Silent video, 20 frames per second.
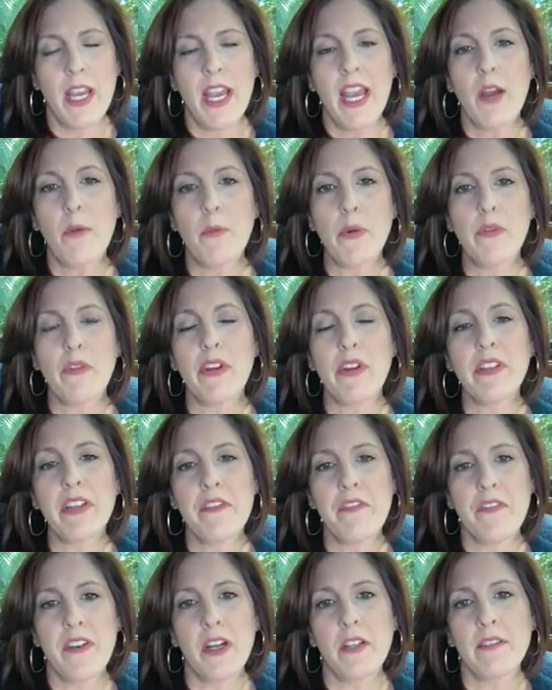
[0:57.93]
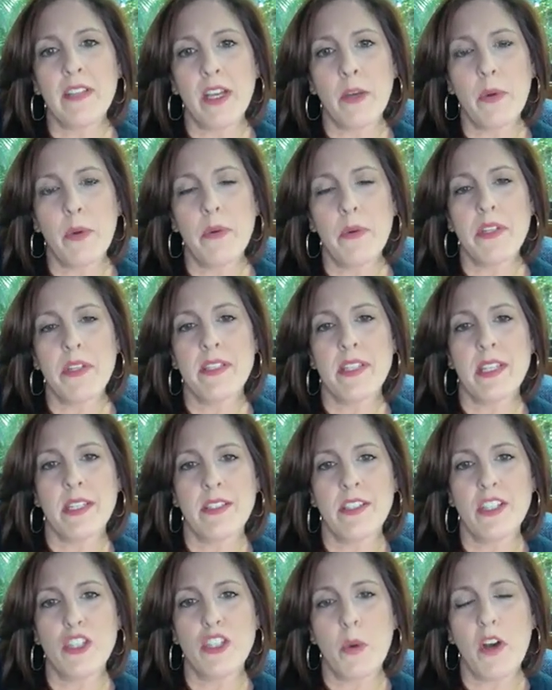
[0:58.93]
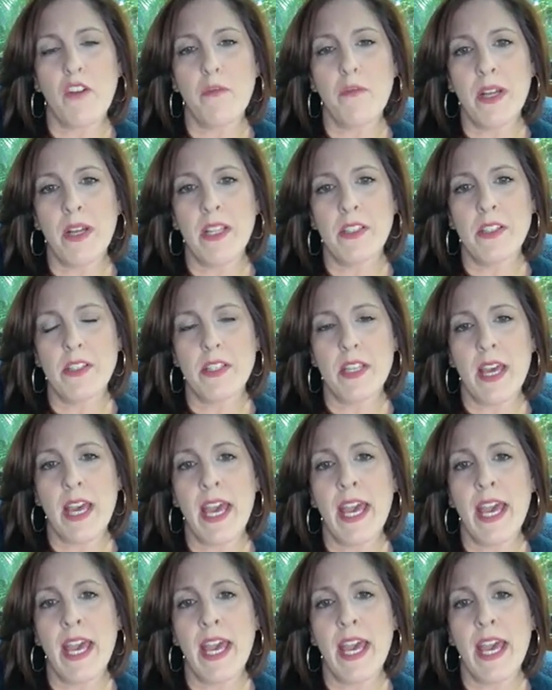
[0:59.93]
and we really felt like we were 6 to 12 months